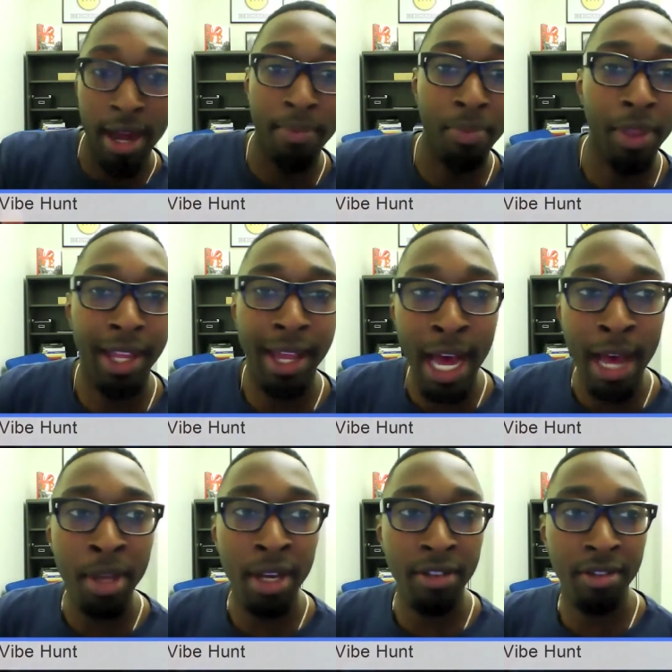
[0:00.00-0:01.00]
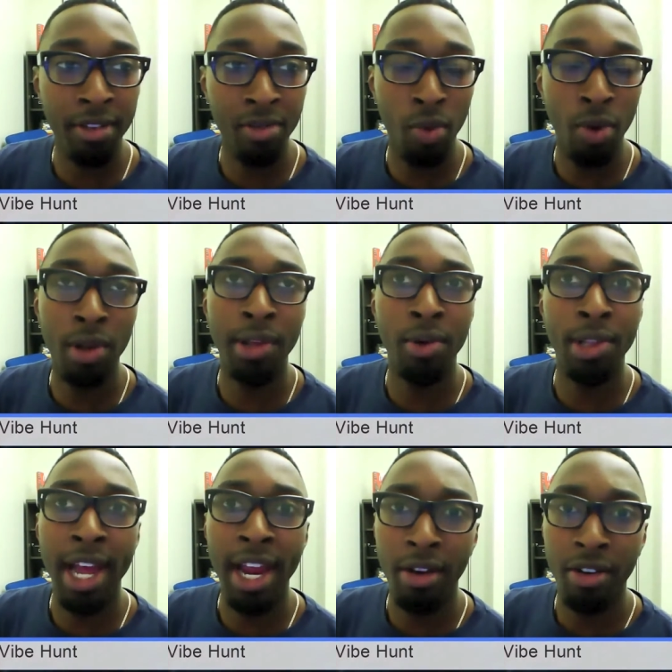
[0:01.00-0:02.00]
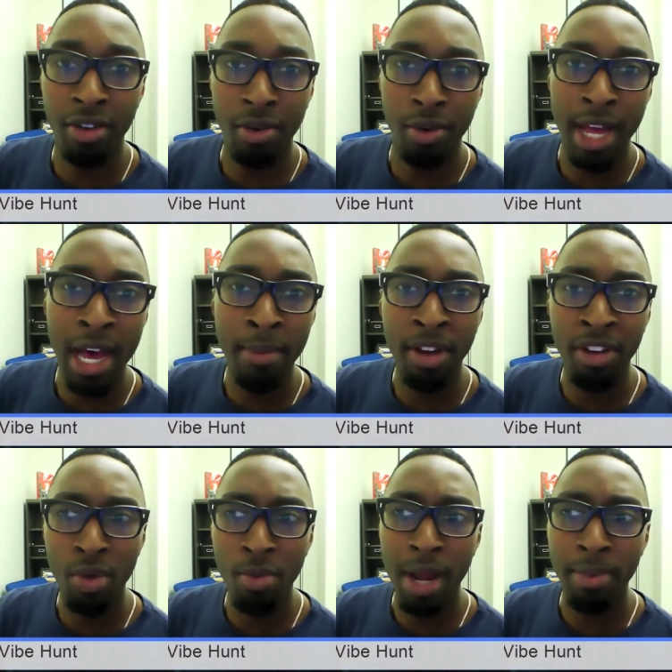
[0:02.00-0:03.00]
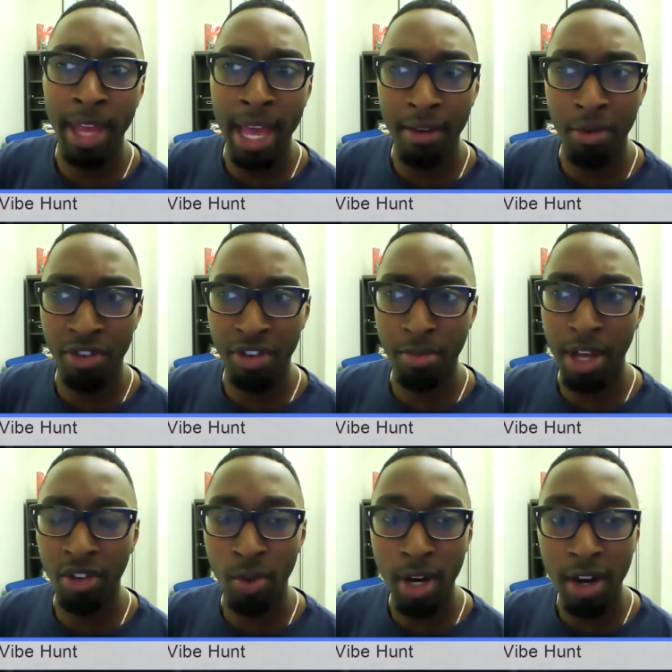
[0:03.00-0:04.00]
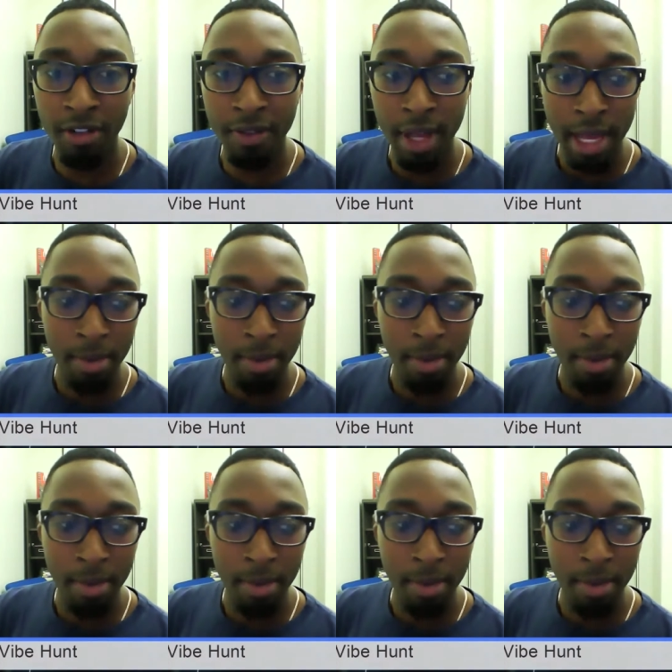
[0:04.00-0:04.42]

Um, the comments were a little lighter. So comments we probably averaged about 12,